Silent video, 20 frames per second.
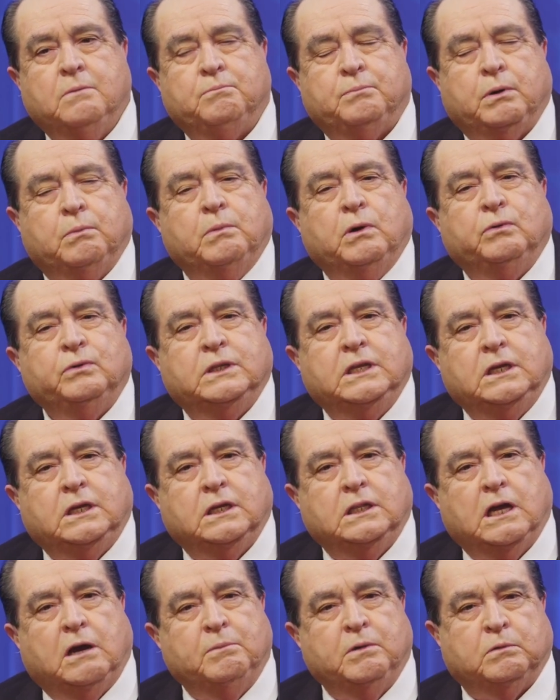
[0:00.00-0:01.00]
promote
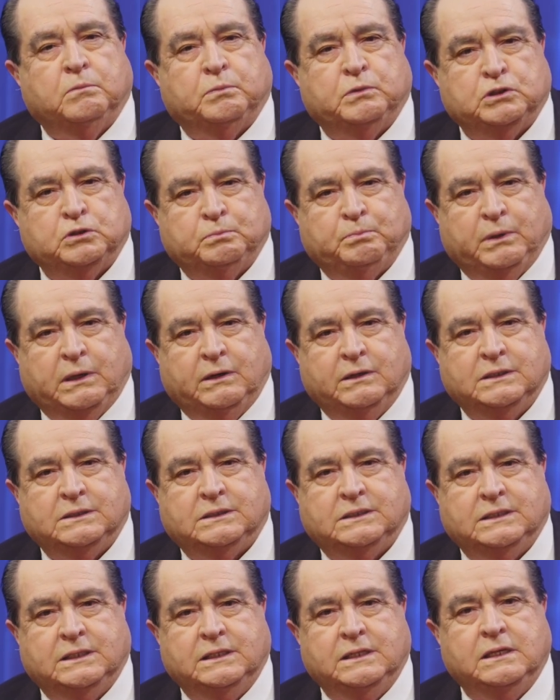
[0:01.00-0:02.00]
economic
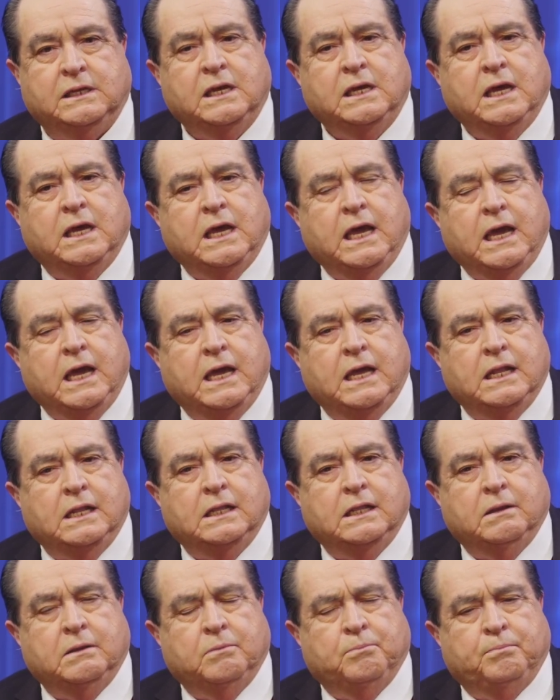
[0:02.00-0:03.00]
prosperity,
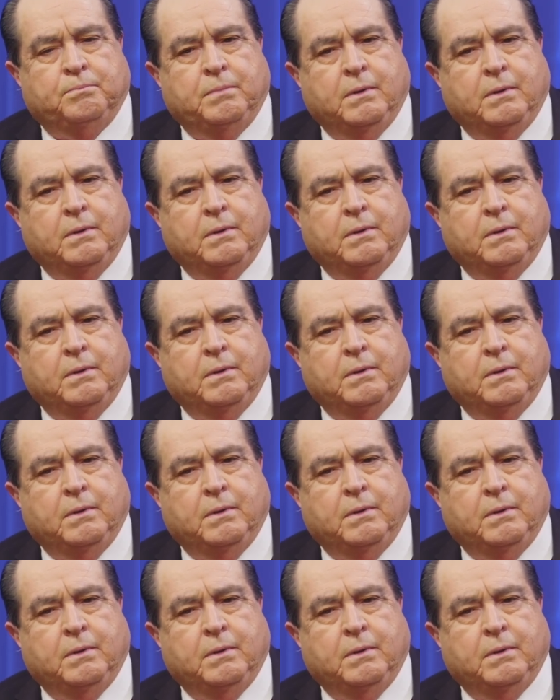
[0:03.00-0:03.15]
and